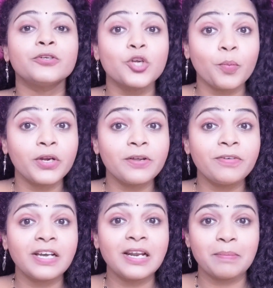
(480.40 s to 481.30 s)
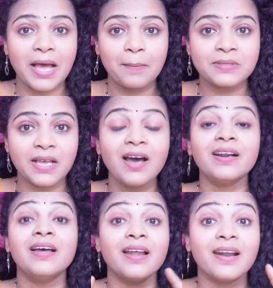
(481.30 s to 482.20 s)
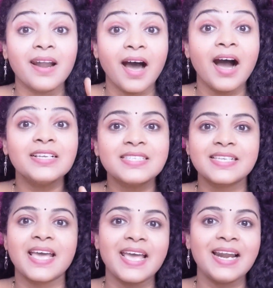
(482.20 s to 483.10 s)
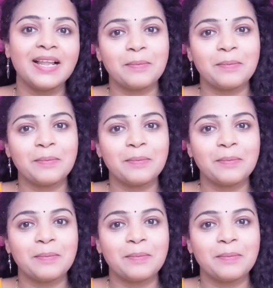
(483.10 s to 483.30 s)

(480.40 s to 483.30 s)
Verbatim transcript: topographical maps are large scale